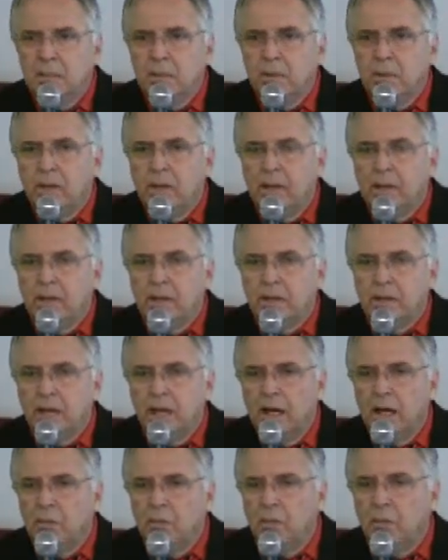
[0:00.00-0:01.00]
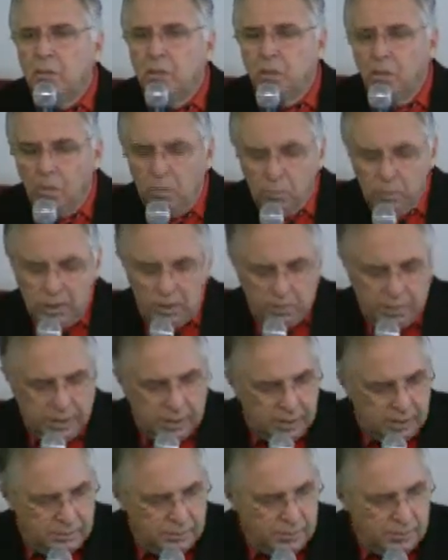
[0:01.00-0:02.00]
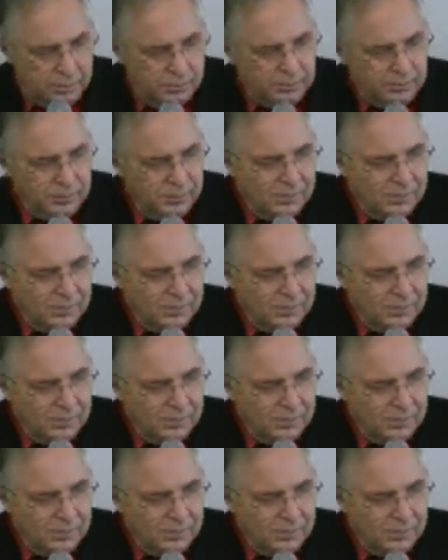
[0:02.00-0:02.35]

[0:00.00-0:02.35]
Praise God. Brother Cornwell, we love you.